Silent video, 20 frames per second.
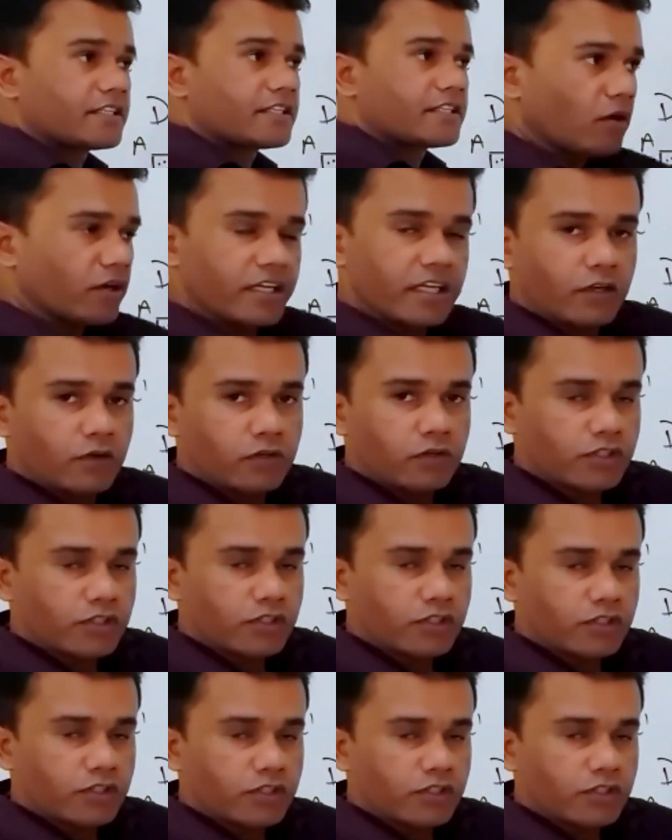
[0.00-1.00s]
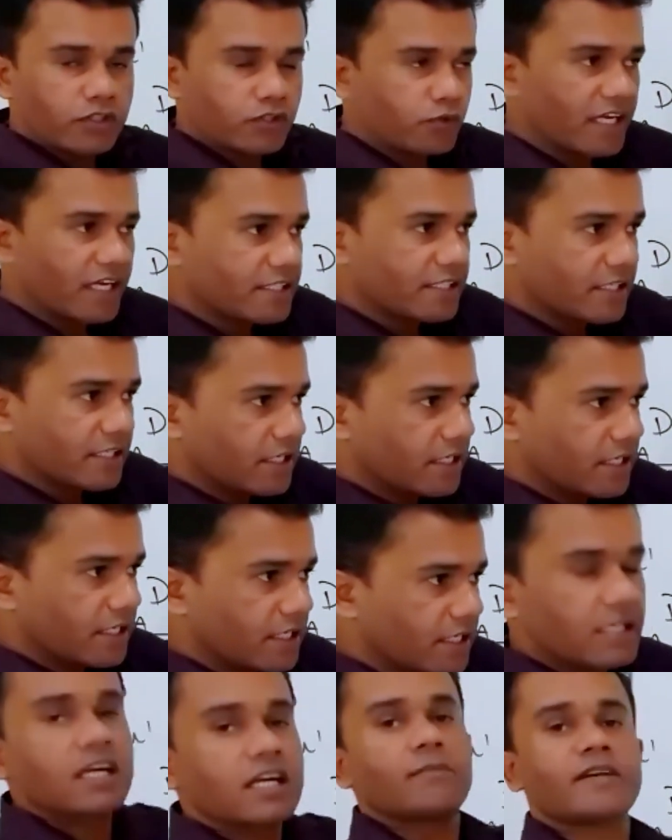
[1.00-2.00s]
molecules, you can see
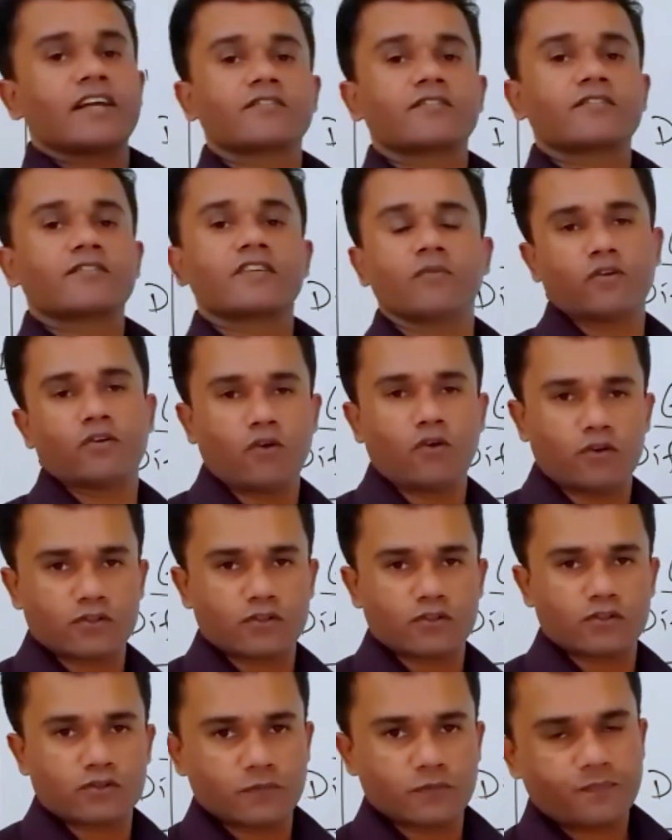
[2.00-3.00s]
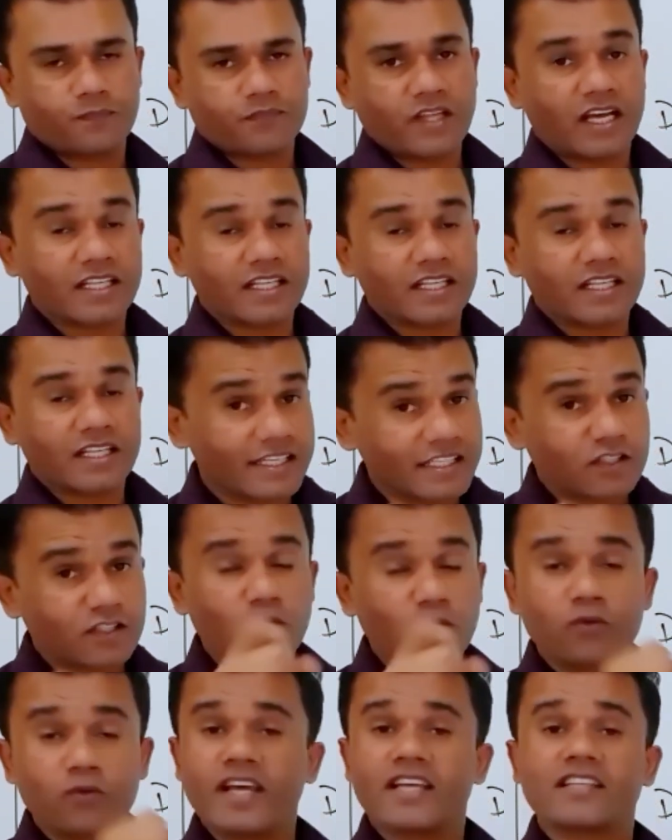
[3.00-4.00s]
carbon dioxide molecule also. That is
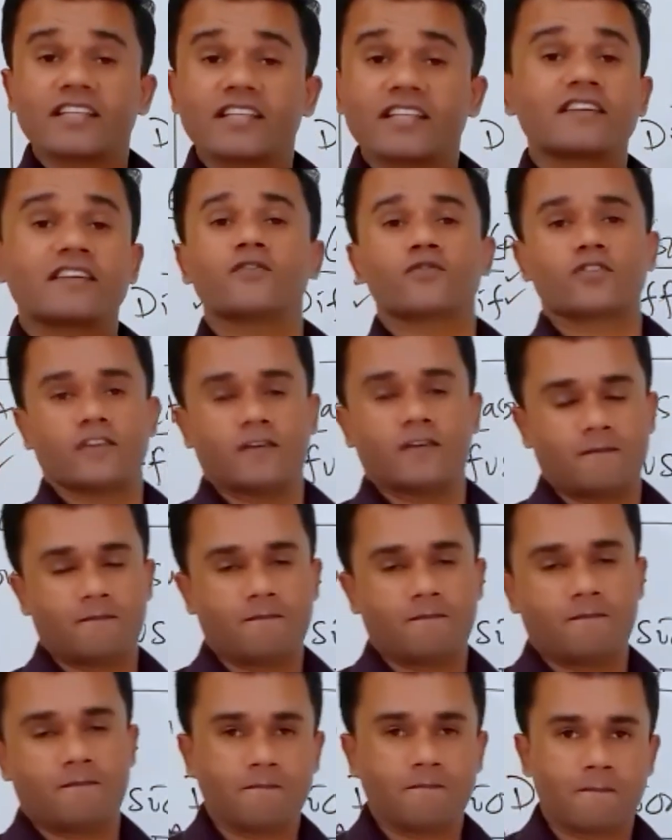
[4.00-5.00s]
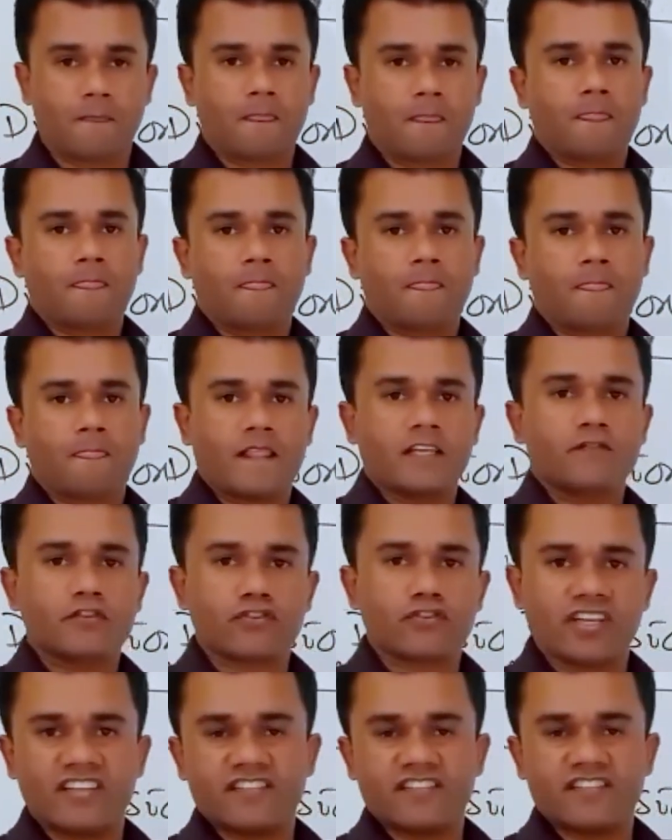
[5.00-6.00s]
known as diffusion.
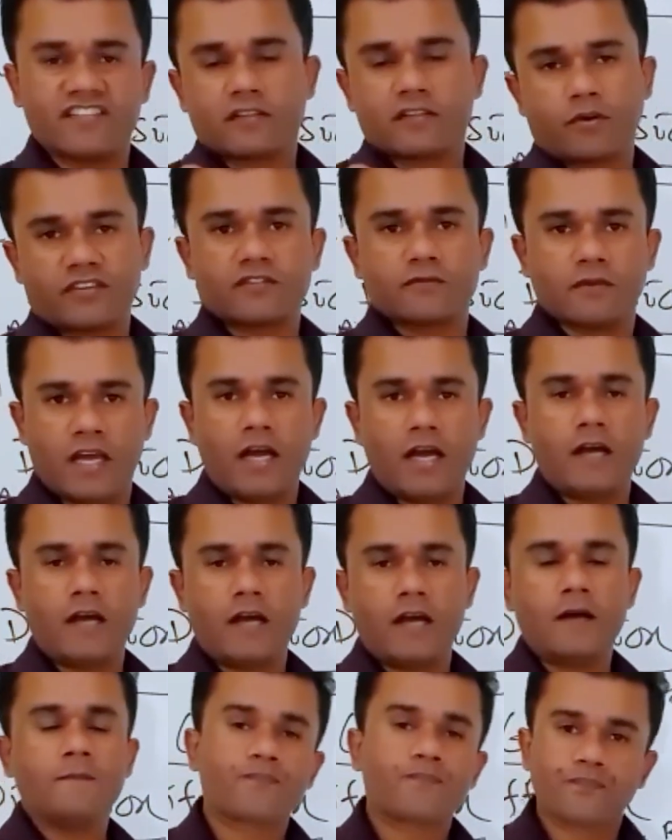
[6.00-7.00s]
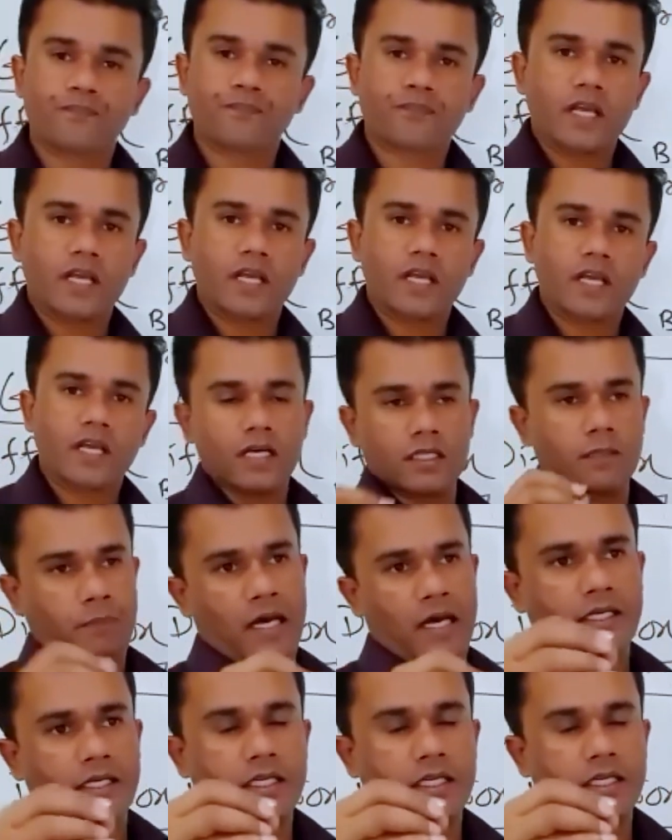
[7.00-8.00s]
Diffusion is the process where the
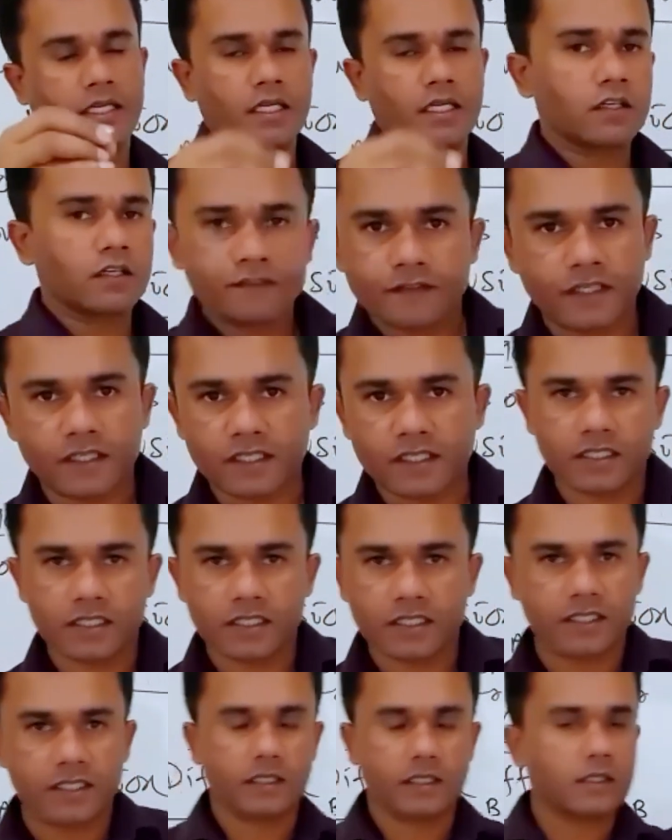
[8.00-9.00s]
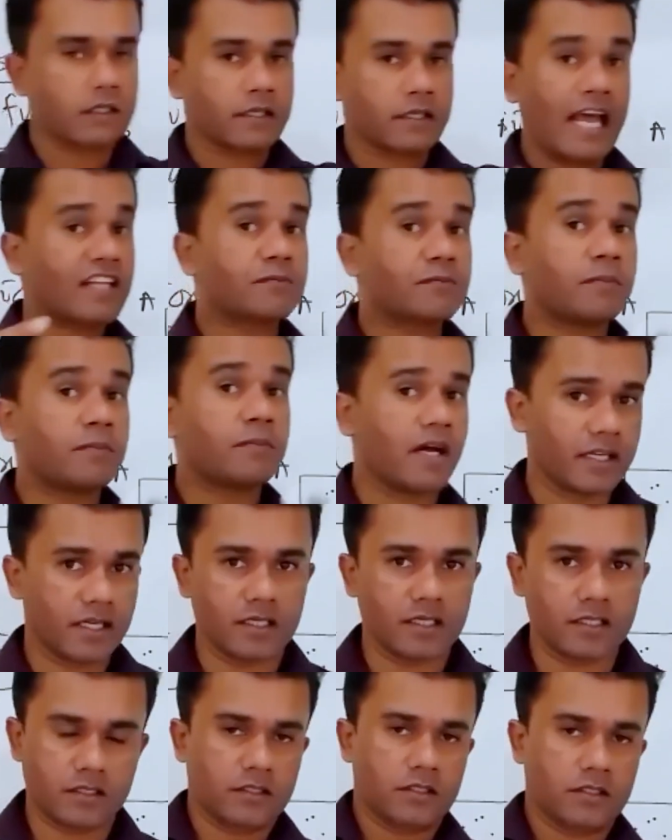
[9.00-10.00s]
particle of gas
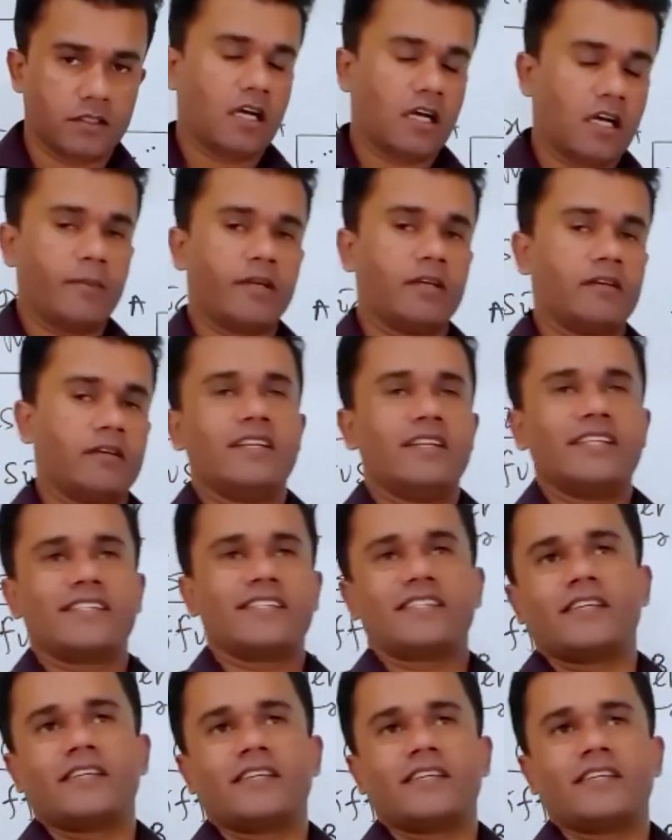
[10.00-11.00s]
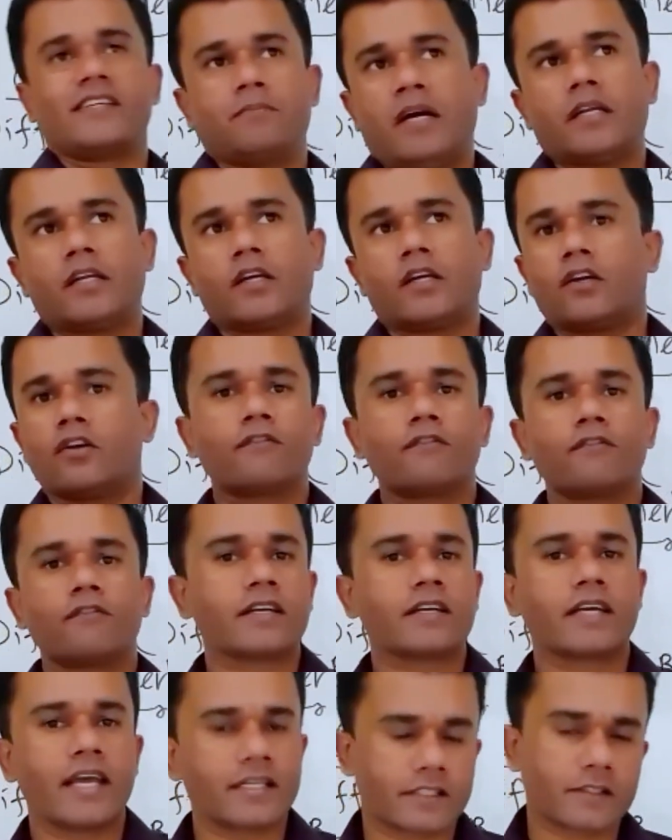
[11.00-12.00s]
particle, I mean, let's say particle of
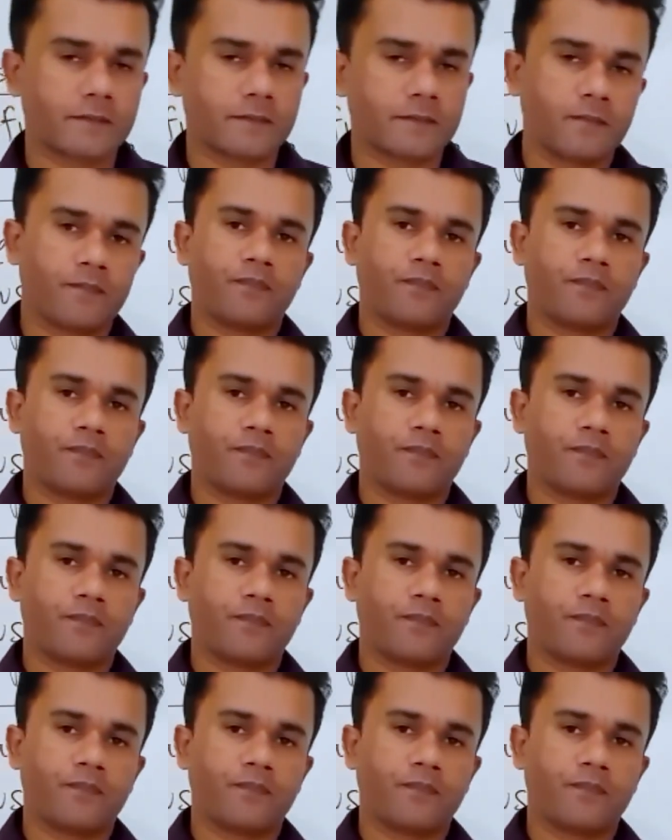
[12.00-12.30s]
one gas,